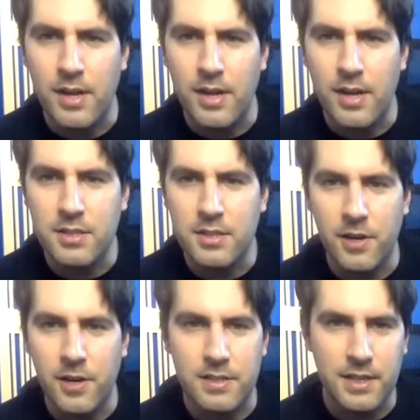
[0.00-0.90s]
Brian is
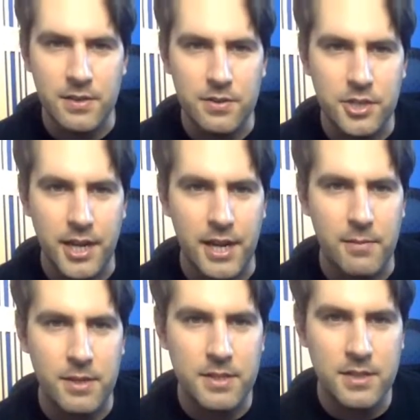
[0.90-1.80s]
sharing his signal
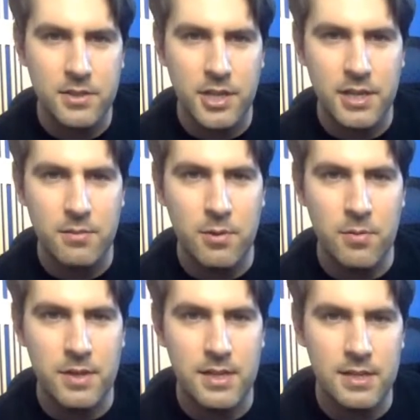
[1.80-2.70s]
chain. My signal chain at the
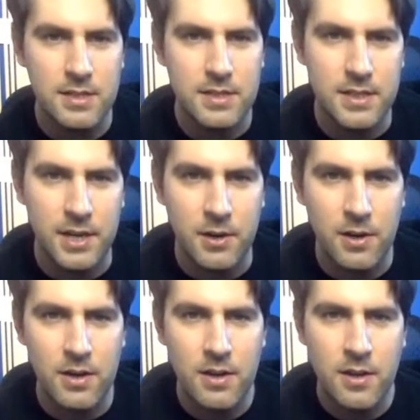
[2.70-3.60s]
moment is
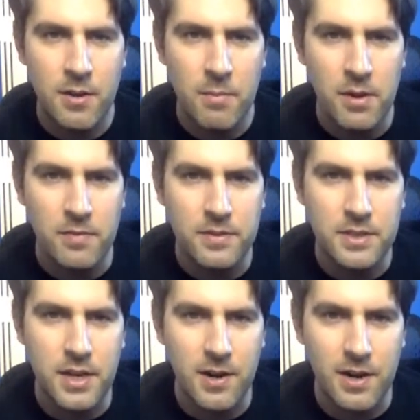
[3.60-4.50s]
Stinger Muff
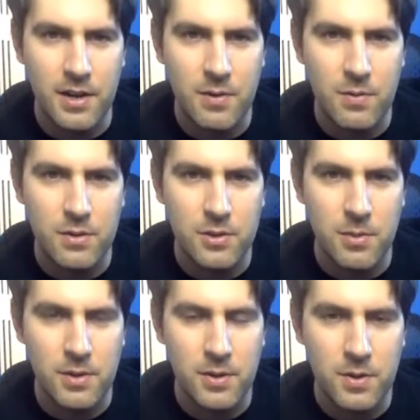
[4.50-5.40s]
Stereo with
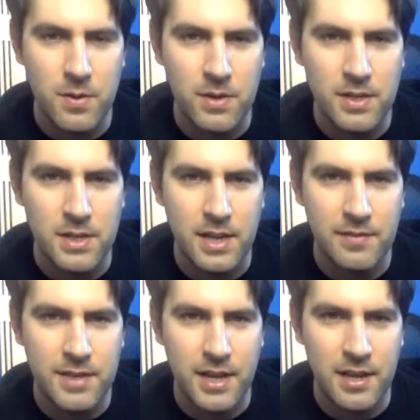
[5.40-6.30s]
tremolo going to
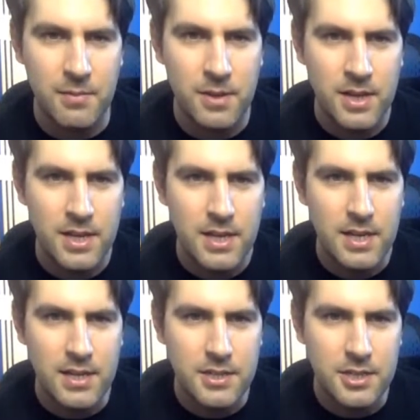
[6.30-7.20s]
left amp.
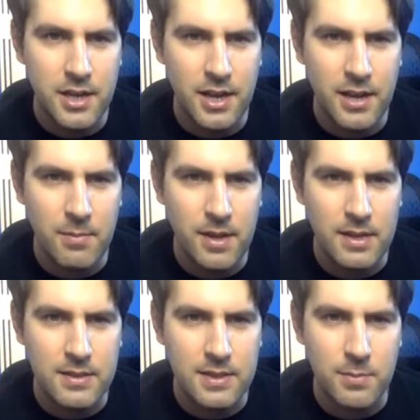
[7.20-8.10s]
Each amp
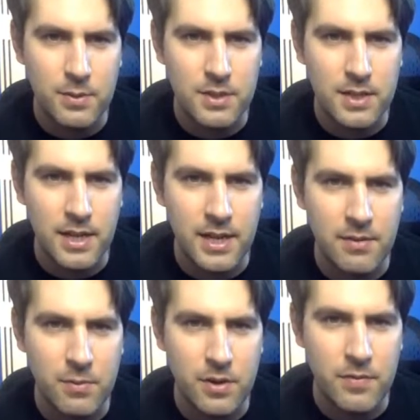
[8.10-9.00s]
has separate
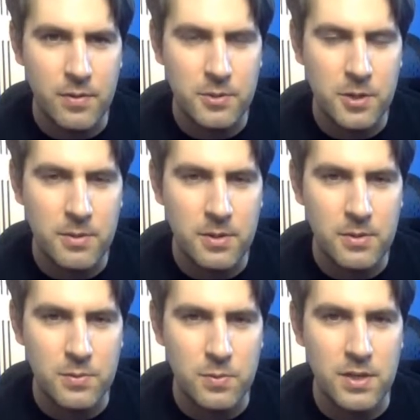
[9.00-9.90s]
delay and reverb.
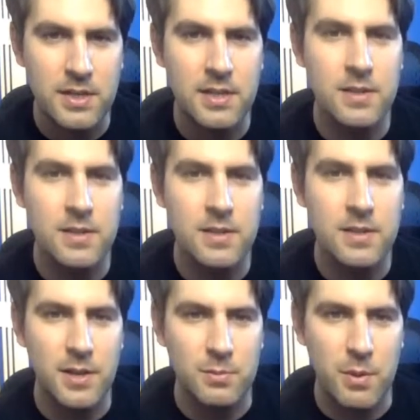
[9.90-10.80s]
Tremolo is real
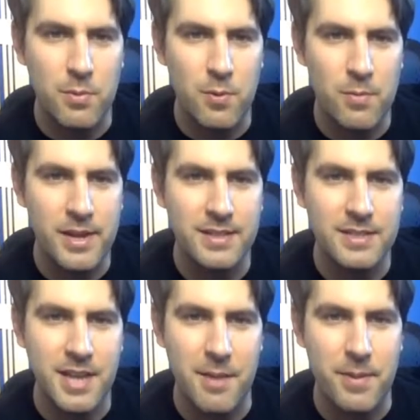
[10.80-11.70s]
slow. It's my poor
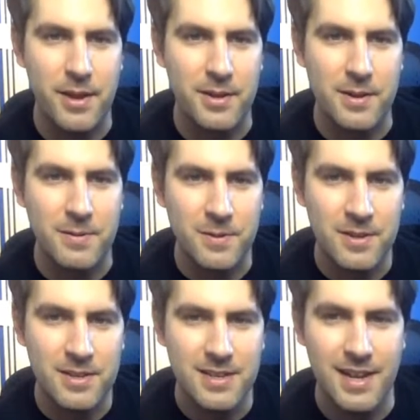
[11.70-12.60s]
man's tape echo.
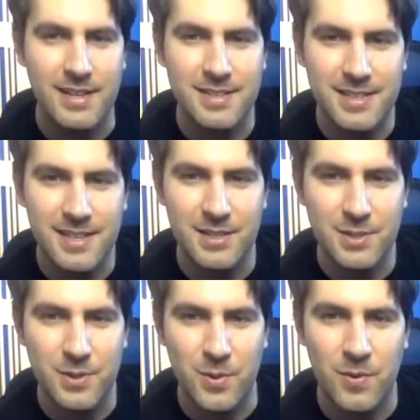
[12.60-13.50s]
Nice.
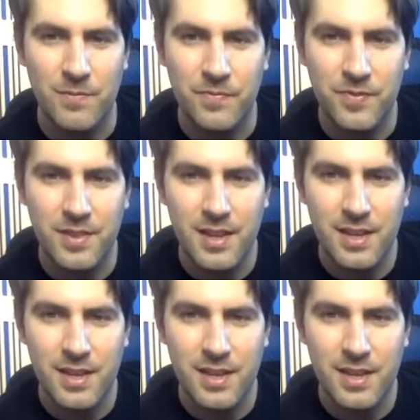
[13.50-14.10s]
That's cool.